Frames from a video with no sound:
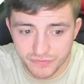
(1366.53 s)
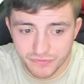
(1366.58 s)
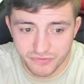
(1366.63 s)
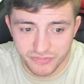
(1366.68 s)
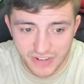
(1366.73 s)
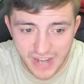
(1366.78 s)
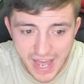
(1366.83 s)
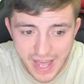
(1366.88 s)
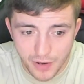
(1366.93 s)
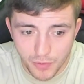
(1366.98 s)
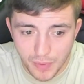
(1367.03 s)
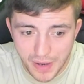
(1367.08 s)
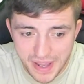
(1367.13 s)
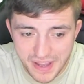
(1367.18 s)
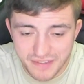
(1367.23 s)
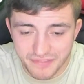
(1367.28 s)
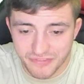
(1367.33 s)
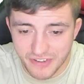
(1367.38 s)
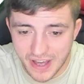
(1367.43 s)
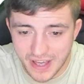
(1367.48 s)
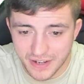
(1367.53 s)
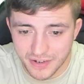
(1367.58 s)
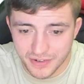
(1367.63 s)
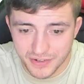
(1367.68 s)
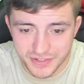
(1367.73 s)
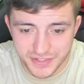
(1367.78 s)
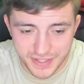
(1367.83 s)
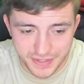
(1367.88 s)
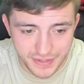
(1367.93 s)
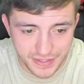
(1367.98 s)
flyweight
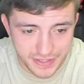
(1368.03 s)
fighters in the